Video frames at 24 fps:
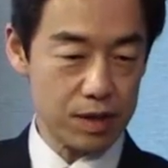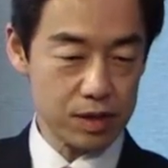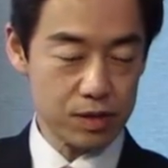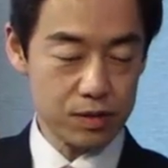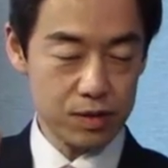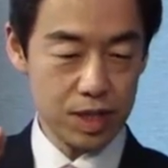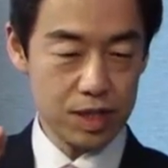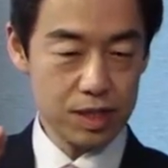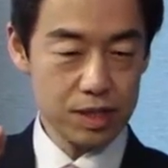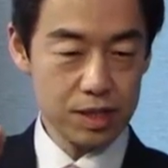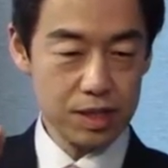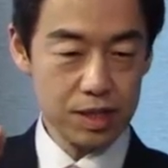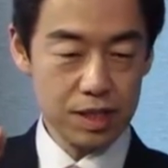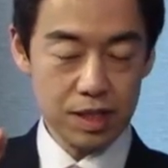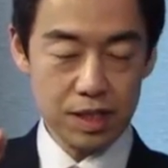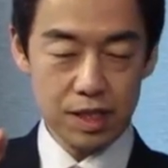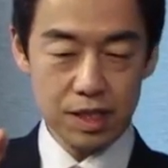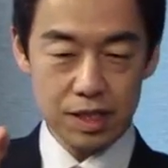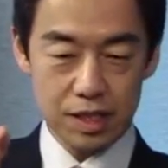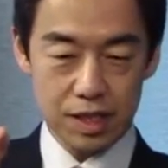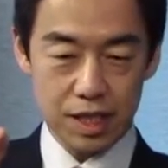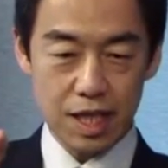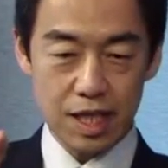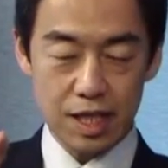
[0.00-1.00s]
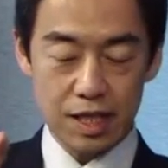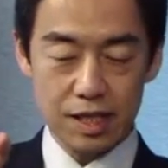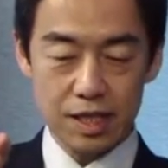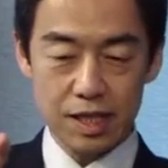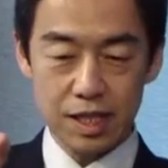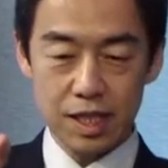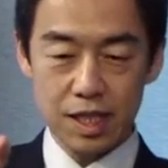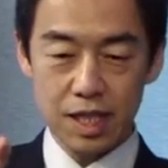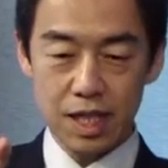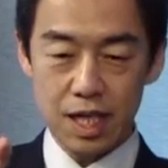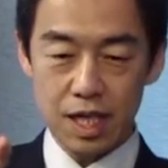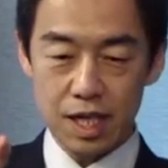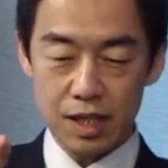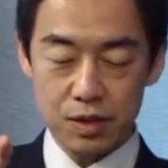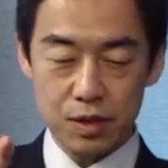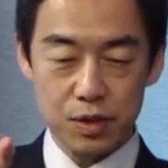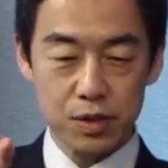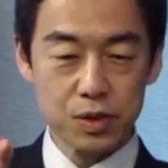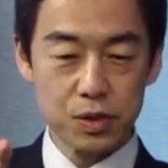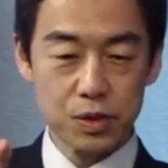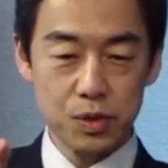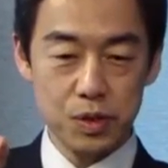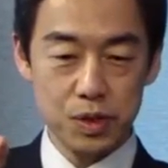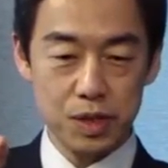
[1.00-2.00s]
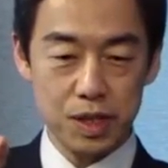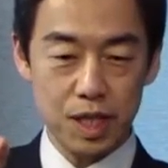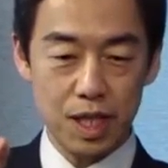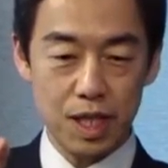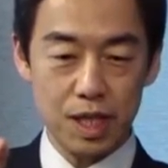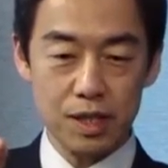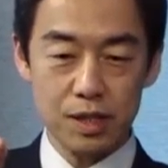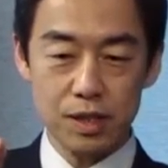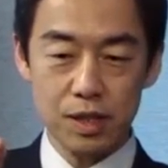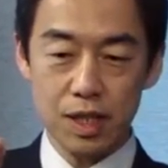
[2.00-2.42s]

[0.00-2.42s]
Strait, then uh, North Korea